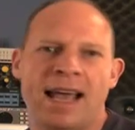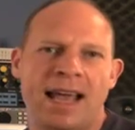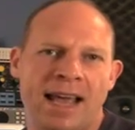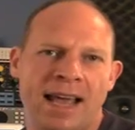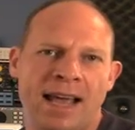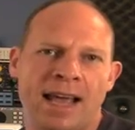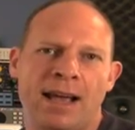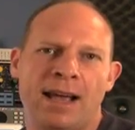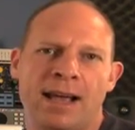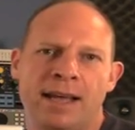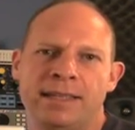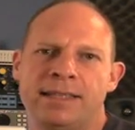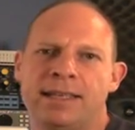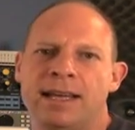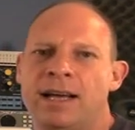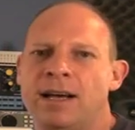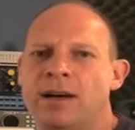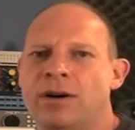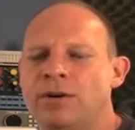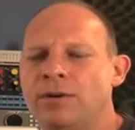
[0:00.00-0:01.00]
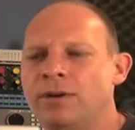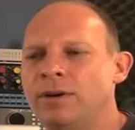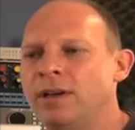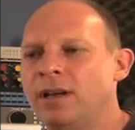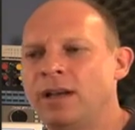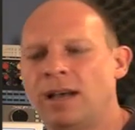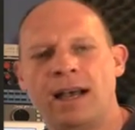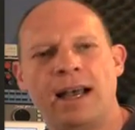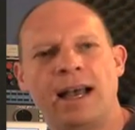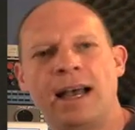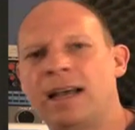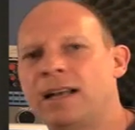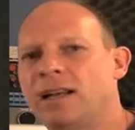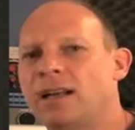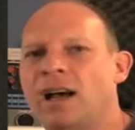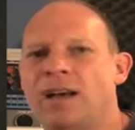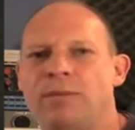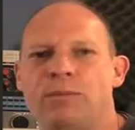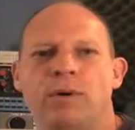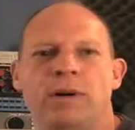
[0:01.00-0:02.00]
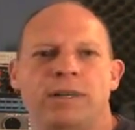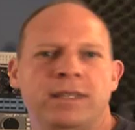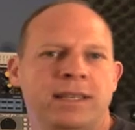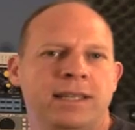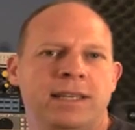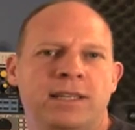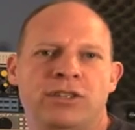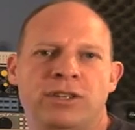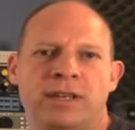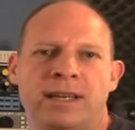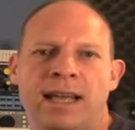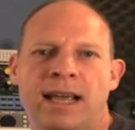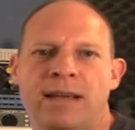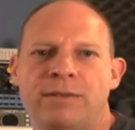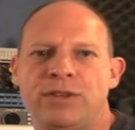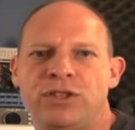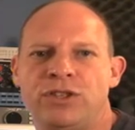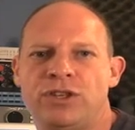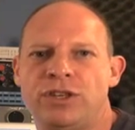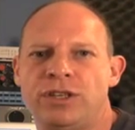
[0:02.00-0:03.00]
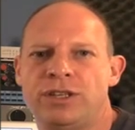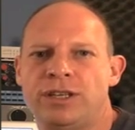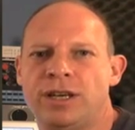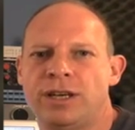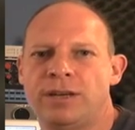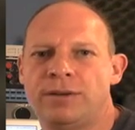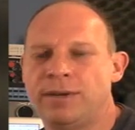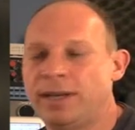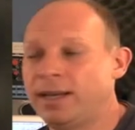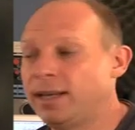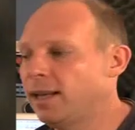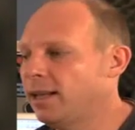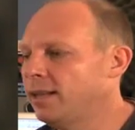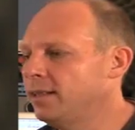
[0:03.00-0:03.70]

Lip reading: Air, Adele, and I've worked in literally every studio in